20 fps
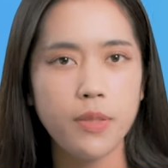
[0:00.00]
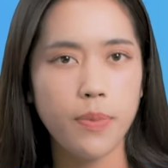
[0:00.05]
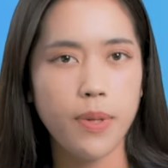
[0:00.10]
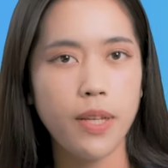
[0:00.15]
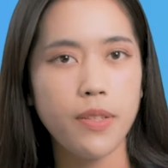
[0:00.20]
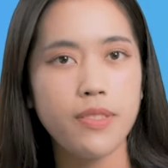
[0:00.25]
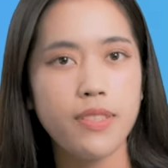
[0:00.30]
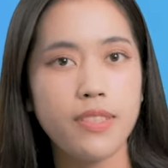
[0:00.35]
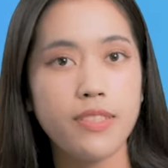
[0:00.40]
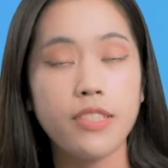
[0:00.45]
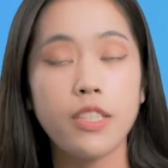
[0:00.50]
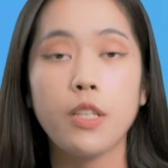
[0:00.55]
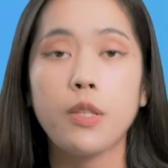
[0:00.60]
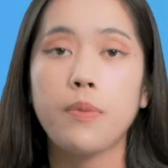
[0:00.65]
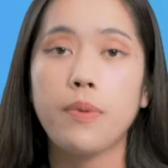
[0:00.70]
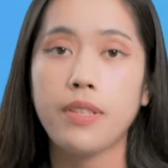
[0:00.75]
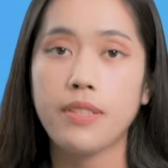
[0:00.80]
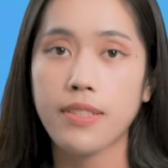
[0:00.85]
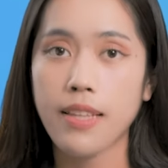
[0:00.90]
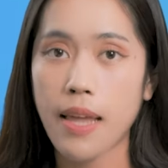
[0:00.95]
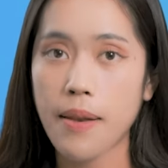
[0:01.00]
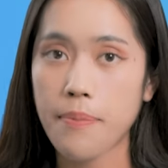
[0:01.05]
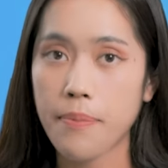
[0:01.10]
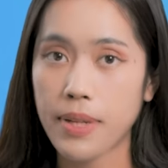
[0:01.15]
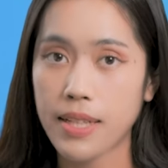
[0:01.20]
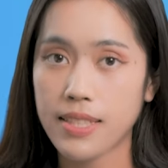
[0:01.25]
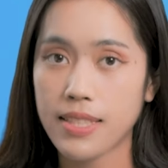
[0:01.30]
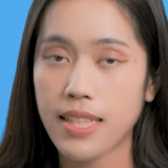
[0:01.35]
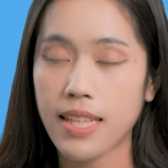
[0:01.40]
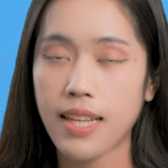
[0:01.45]
about the service and
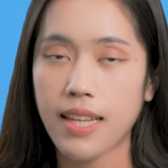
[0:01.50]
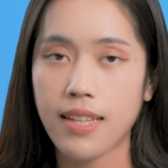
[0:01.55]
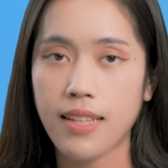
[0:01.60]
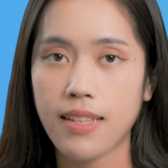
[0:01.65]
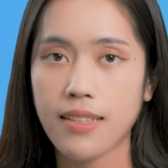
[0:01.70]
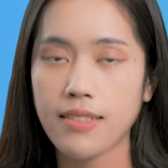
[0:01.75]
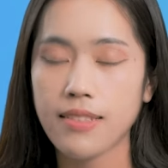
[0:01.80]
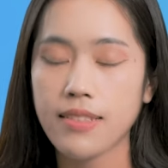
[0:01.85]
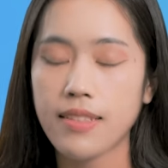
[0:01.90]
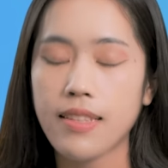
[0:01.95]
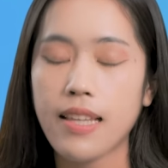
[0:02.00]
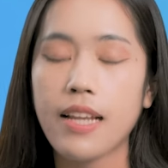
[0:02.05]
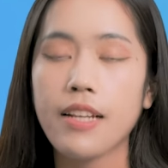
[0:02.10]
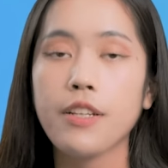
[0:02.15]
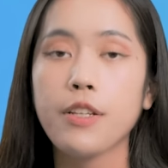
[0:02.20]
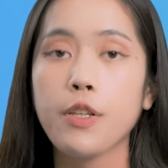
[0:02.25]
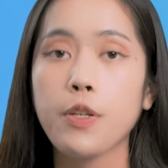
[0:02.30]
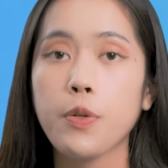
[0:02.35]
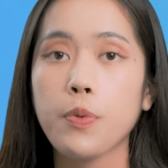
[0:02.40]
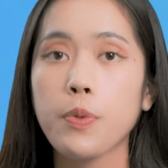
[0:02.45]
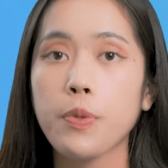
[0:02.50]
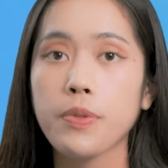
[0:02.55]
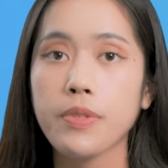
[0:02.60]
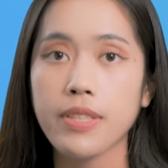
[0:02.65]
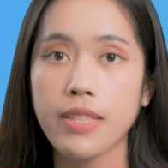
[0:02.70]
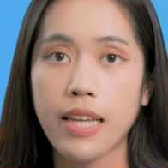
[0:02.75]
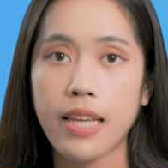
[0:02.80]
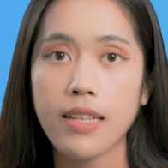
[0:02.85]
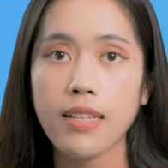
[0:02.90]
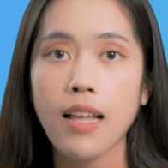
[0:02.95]
maintenance that you will
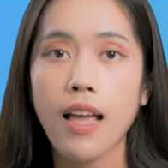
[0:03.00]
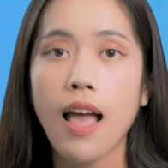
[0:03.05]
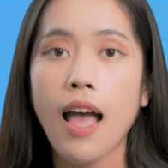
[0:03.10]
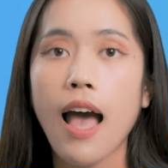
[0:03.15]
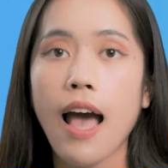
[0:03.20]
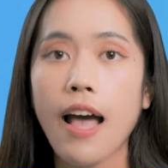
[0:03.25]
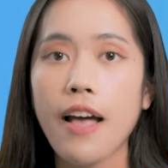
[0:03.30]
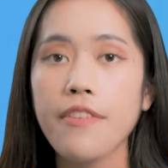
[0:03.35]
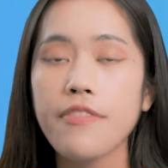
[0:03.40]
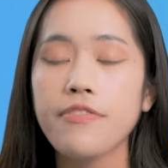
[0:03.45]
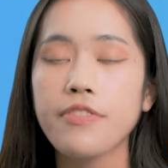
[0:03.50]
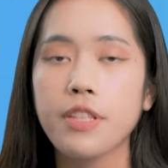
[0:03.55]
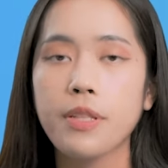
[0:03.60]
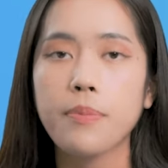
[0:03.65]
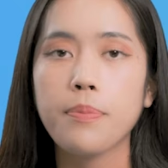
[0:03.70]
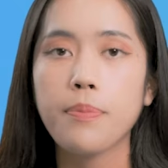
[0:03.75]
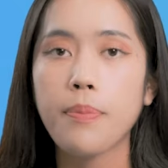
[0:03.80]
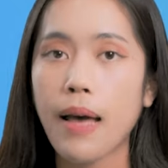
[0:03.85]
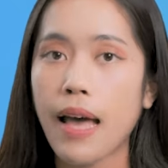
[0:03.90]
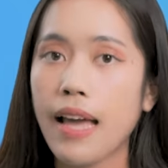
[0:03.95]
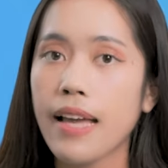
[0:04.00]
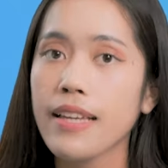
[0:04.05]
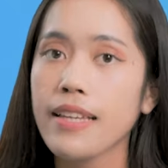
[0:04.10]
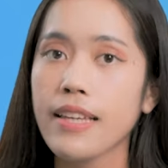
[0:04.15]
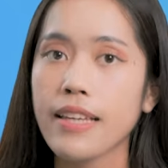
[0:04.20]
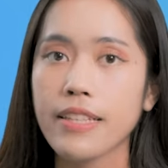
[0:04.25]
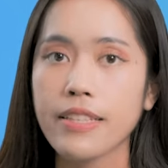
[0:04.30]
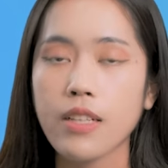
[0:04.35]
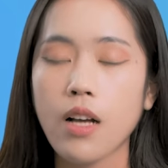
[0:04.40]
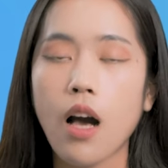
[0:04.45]
get after
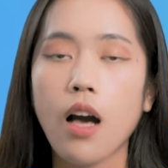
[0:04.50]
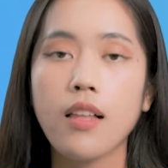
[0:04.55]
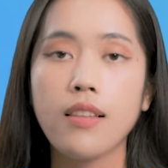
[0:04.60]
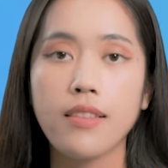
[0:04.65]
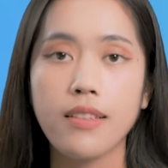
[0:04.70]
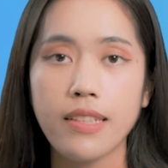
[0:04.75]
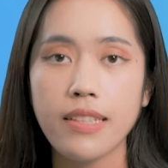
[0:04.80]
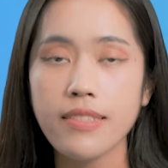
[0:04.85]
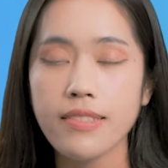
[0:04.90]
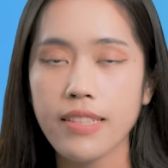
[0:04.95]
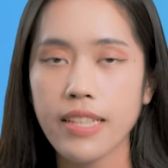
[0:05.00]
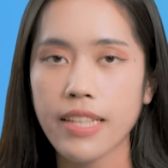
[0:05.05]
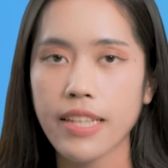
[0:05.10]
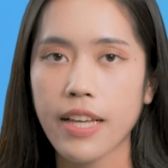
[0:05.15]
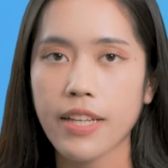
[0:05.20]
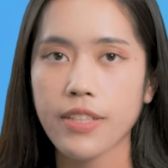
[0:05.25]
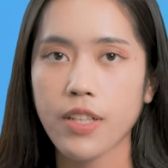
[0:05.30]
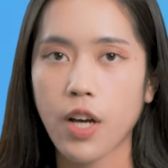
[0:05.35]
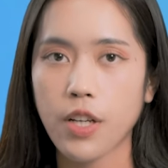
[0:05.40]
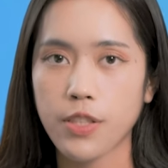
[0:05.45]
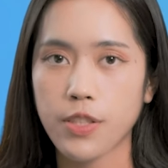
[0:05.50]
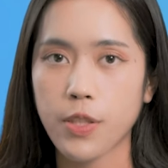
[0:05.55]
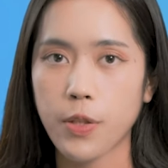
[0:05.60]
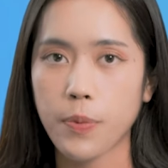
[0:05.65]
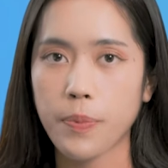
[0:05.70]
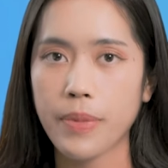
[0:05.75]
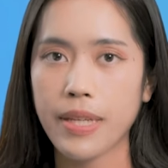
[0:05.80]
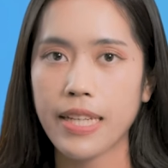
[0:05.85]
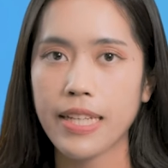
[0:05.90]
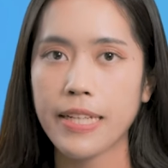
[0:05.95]
buying or leasing a
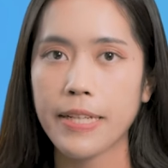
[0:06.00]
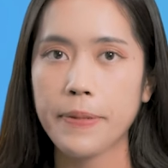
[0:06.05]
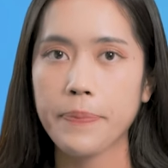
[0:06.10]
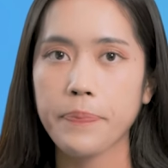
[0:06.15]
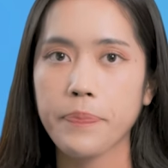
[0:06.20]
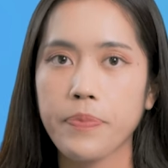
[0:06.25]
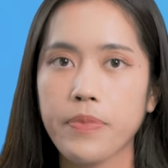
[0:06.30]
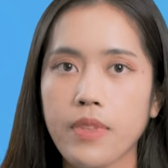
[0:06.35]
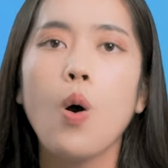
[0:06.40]
condominium?